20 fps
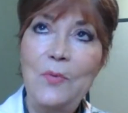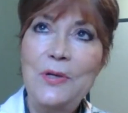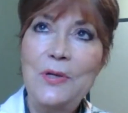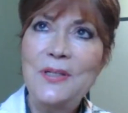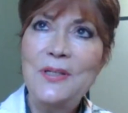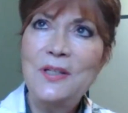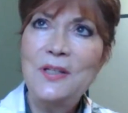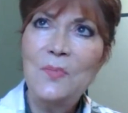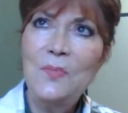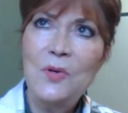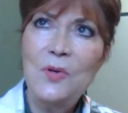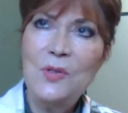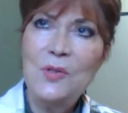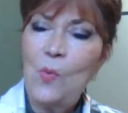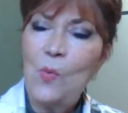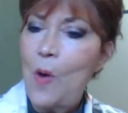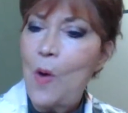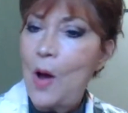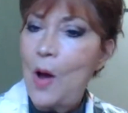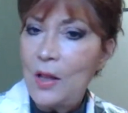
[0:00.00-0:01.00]
but I
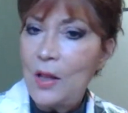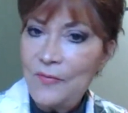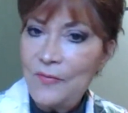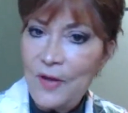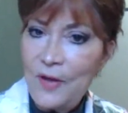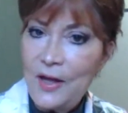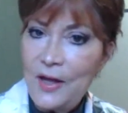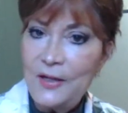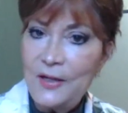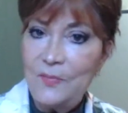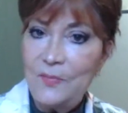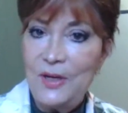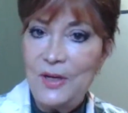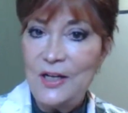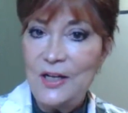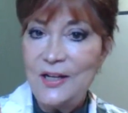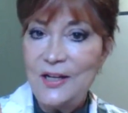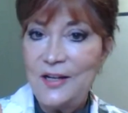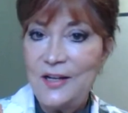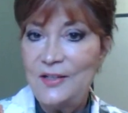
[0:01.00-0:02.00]
wasn't the most
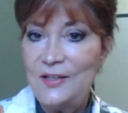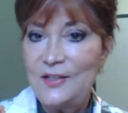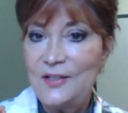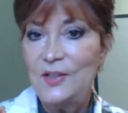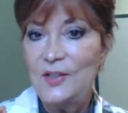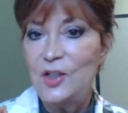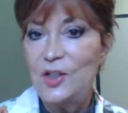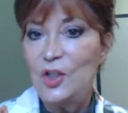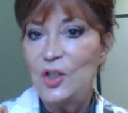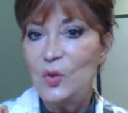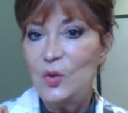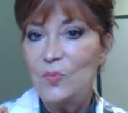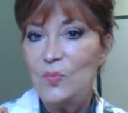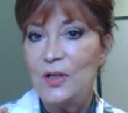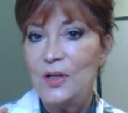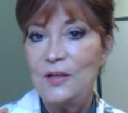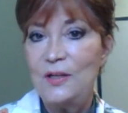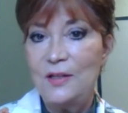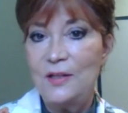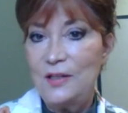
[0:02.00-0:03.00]
qualified in many cases
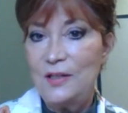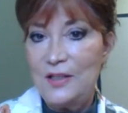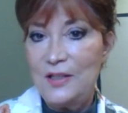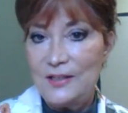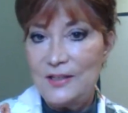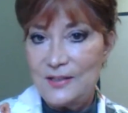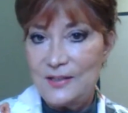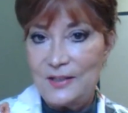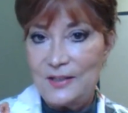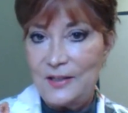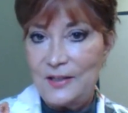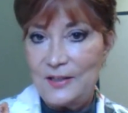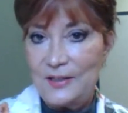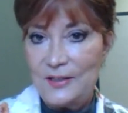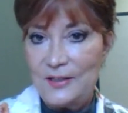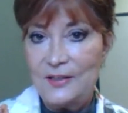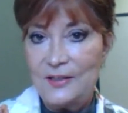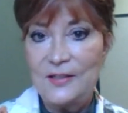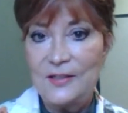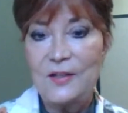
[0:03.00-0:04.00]
to do many of the
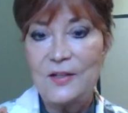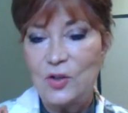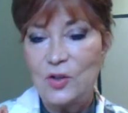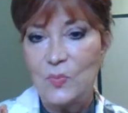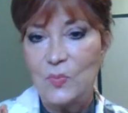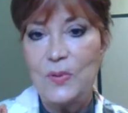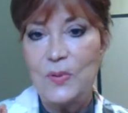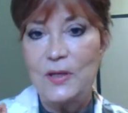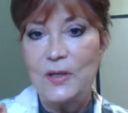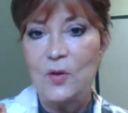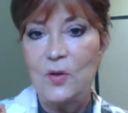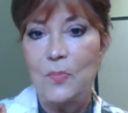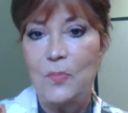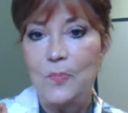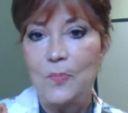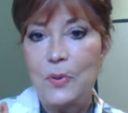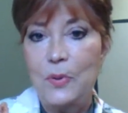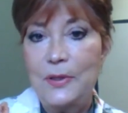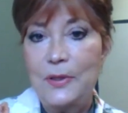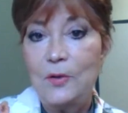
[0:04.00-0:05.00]
things that I did, such as
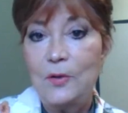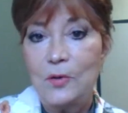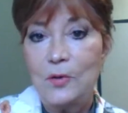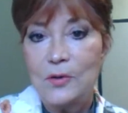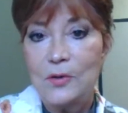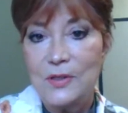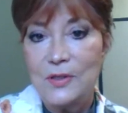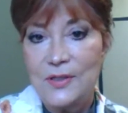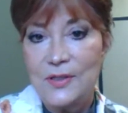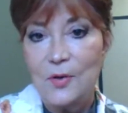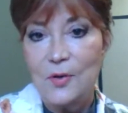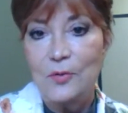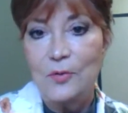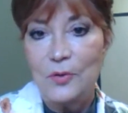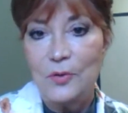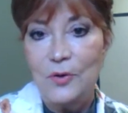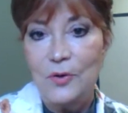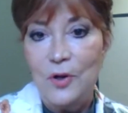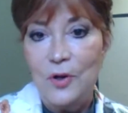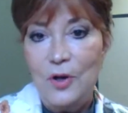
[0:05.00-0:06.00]
being a political
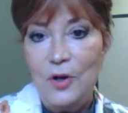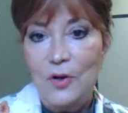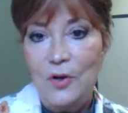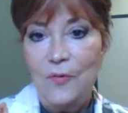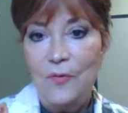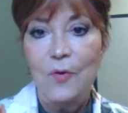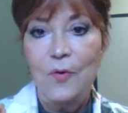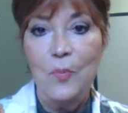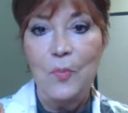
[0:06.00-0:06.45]
consultant